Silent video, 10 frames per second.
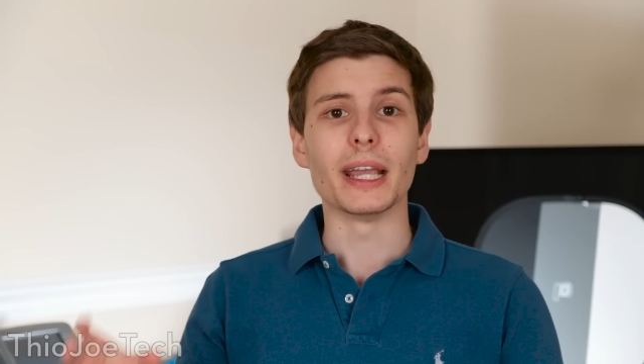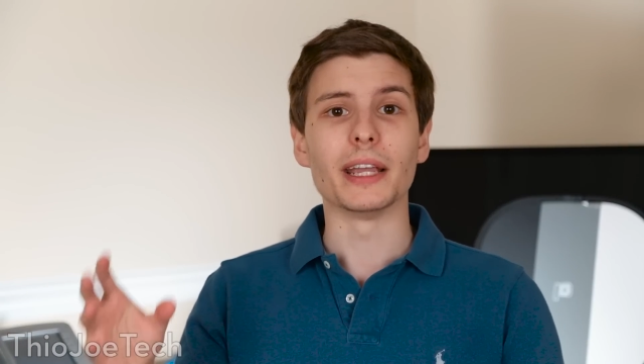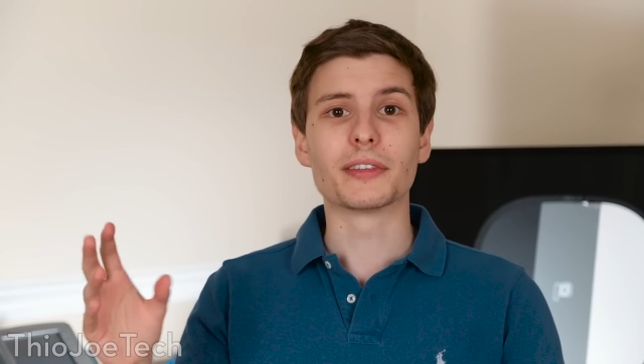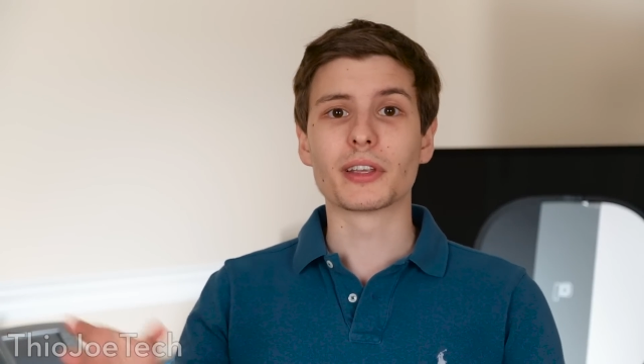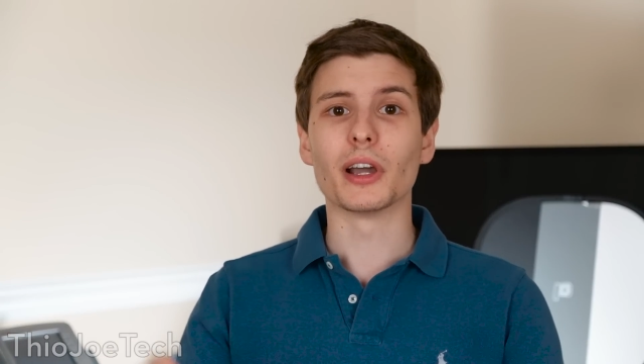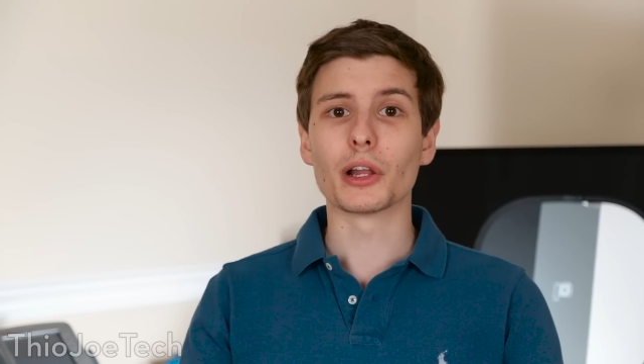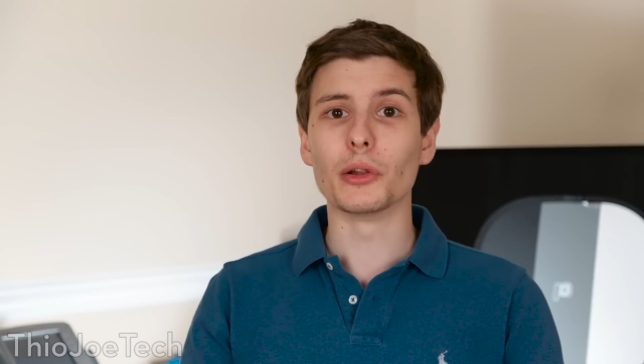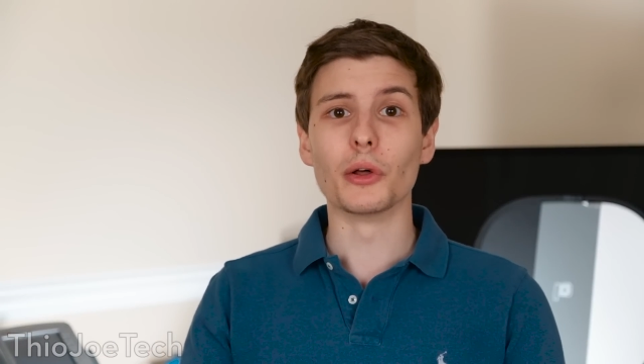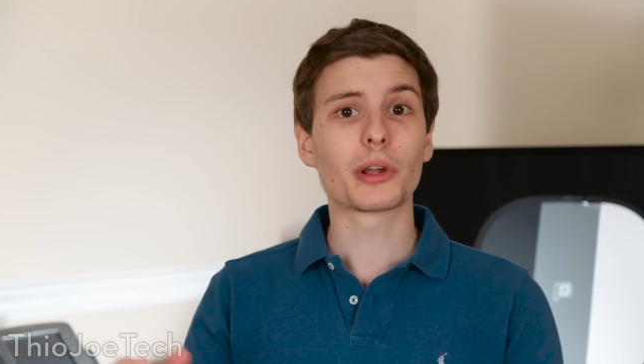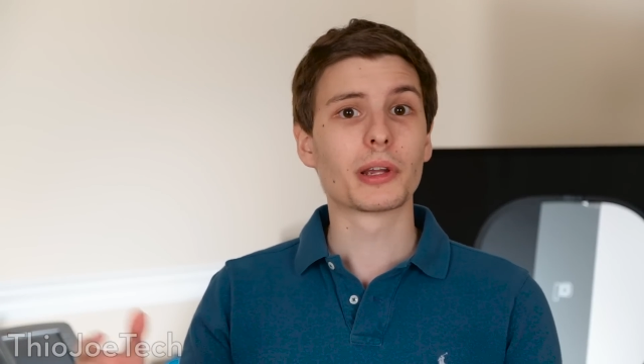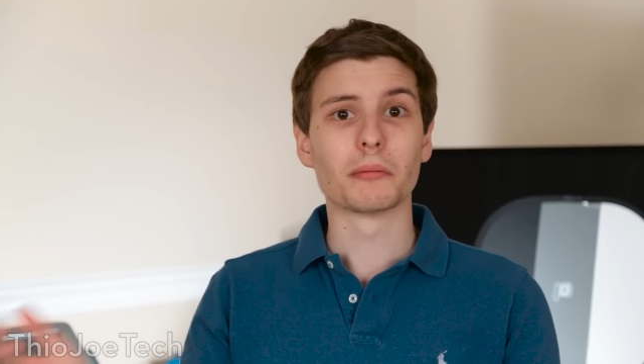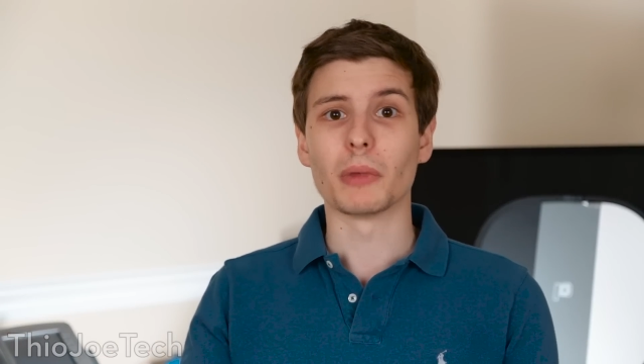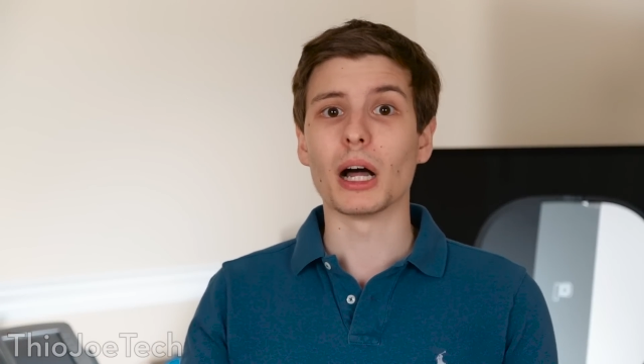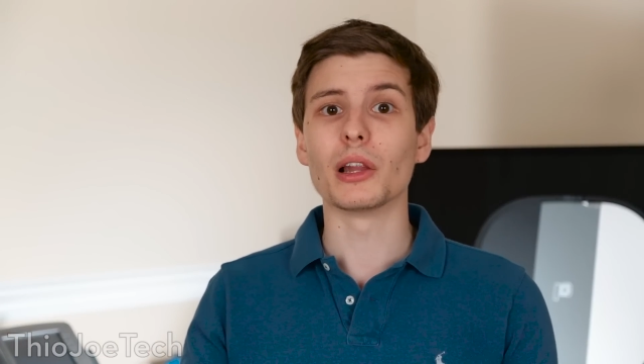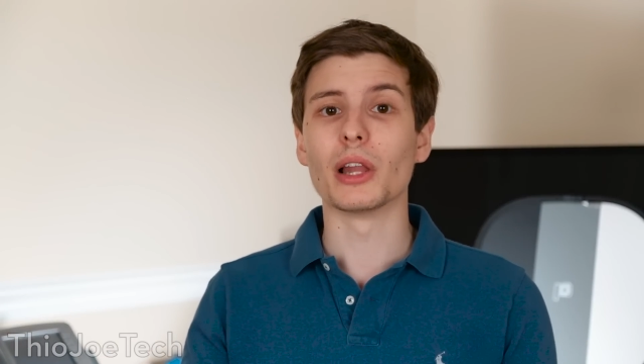it's gonna look
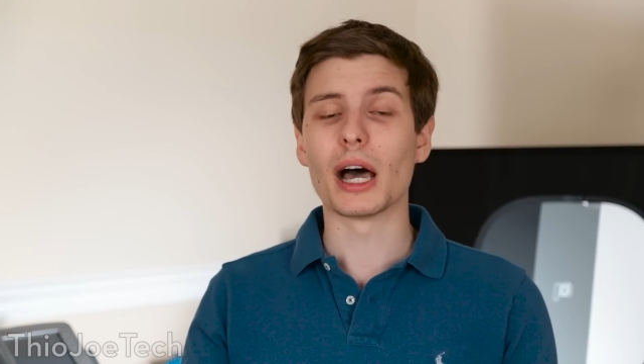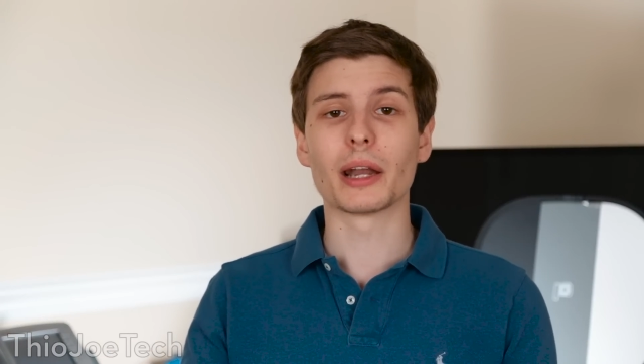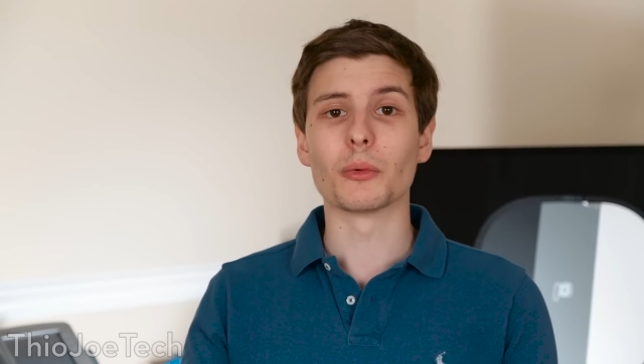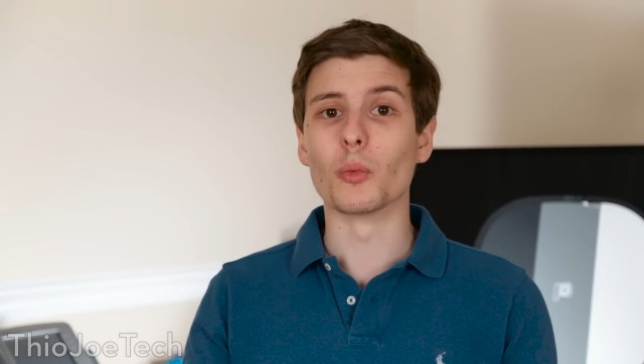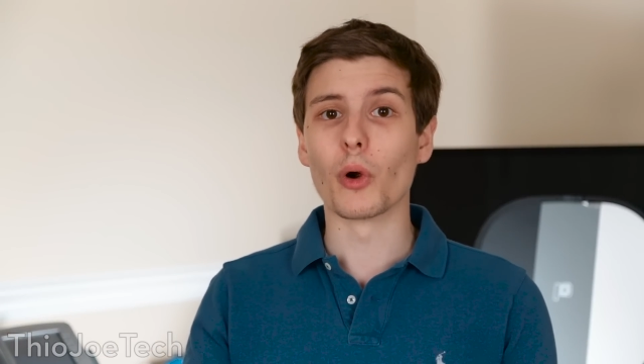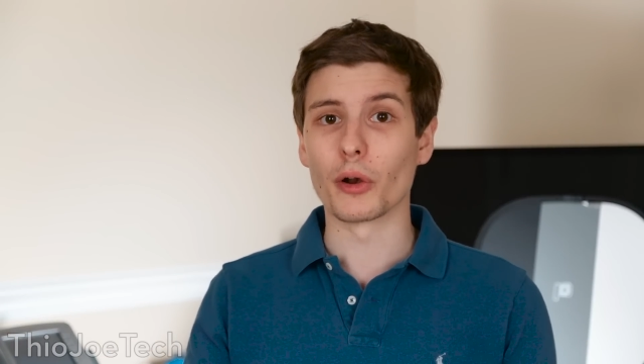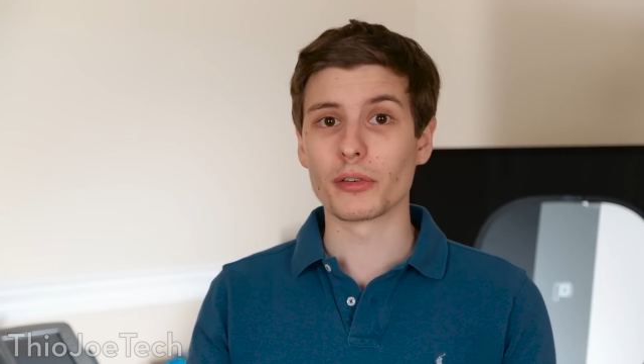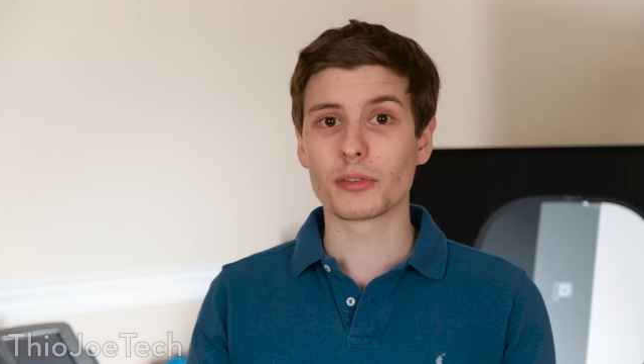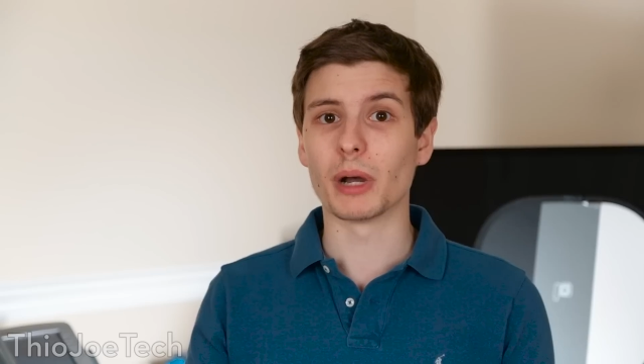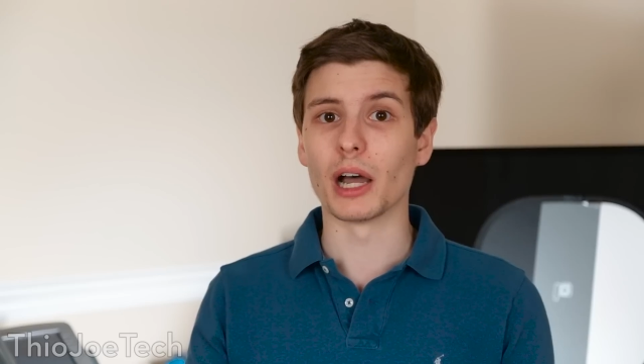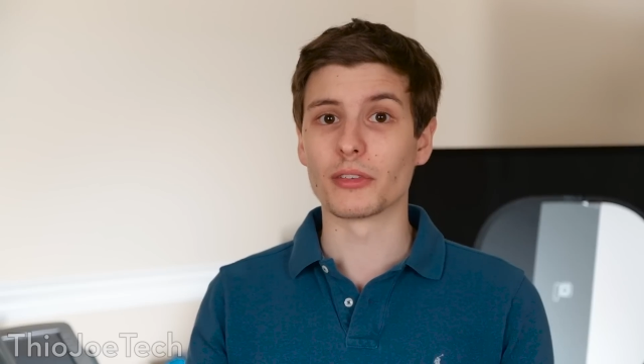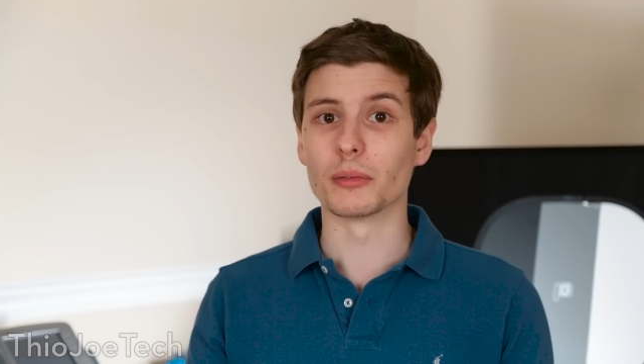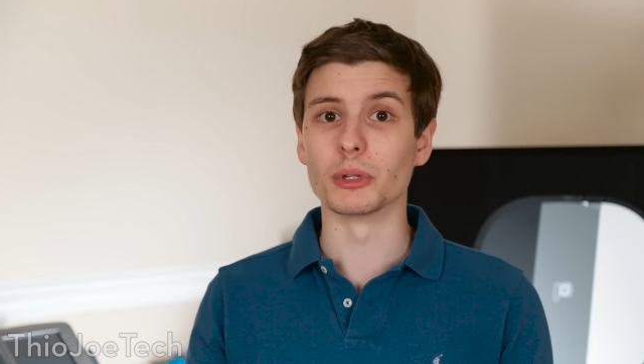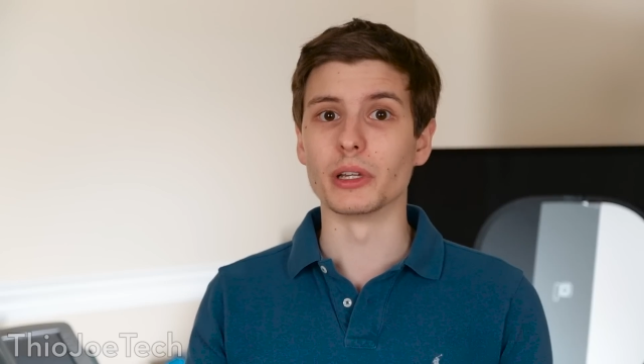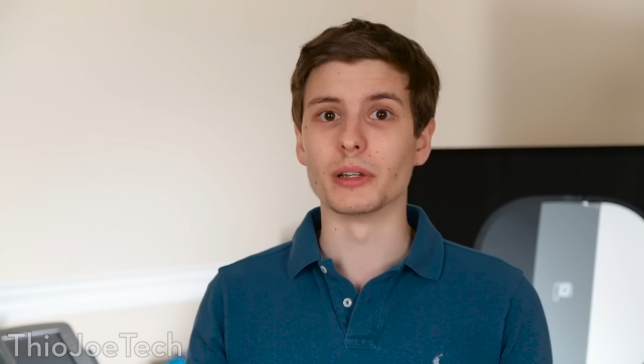a lot worse,
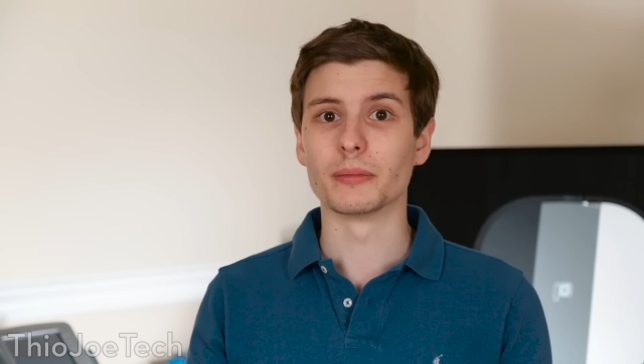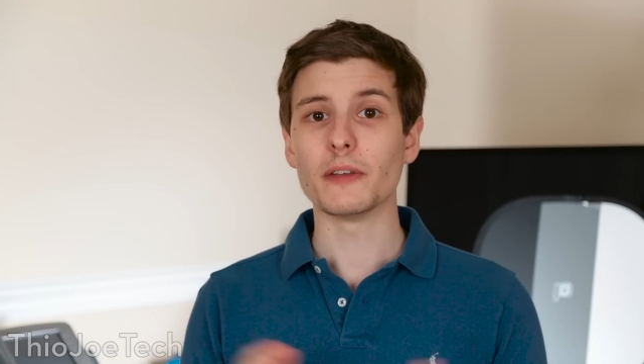possibly.